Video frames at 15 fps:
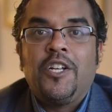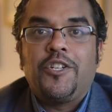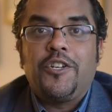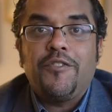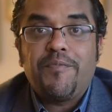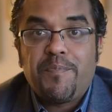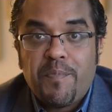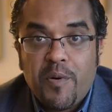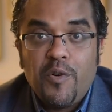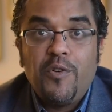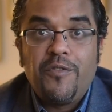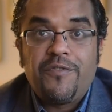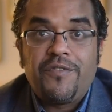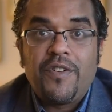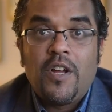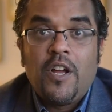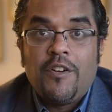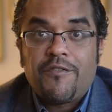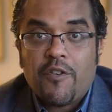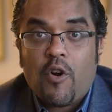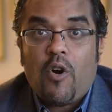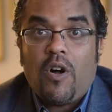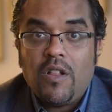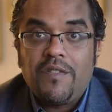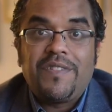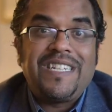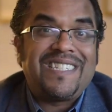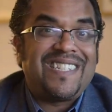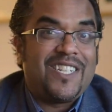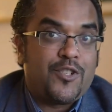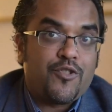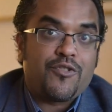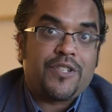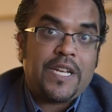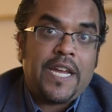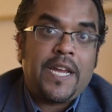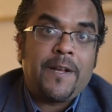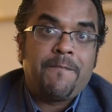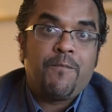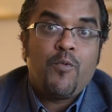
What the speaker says: do you have proof for all of these things you're saying?